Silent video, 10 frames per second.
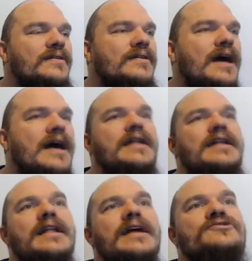And
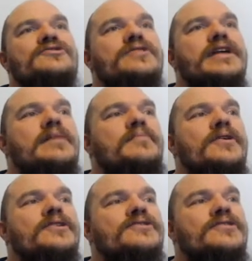it allows you to clip
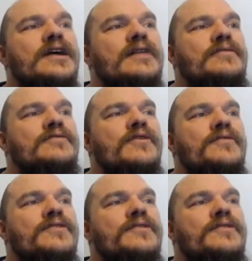parts together for some